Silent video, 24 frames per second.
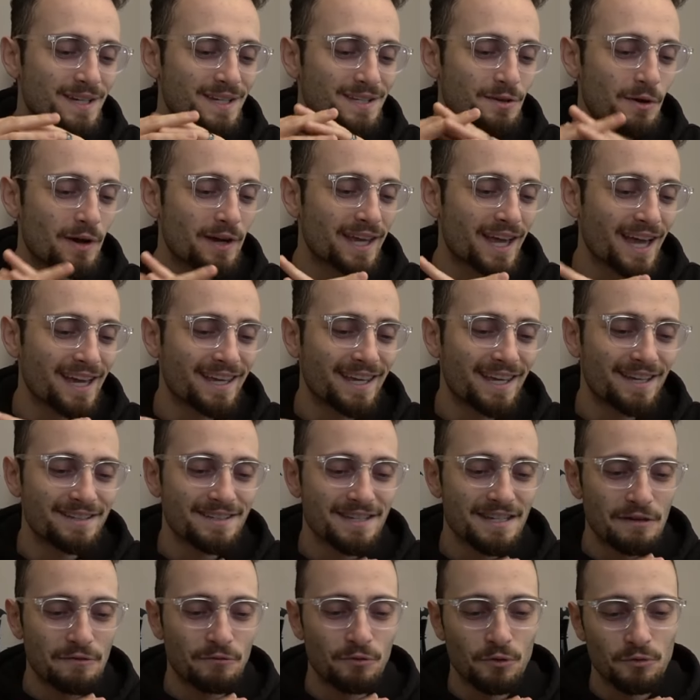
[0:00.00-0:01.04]
So I, I can't
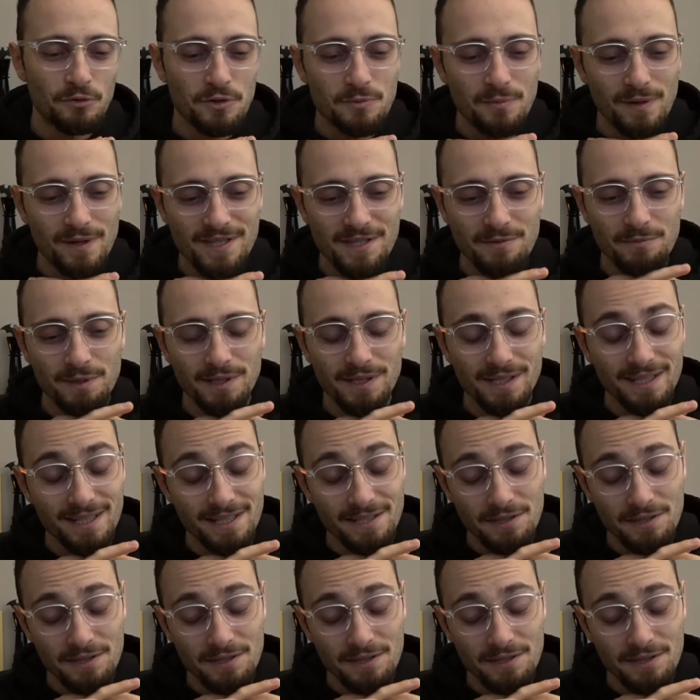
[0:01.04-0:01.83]
take full responsibility.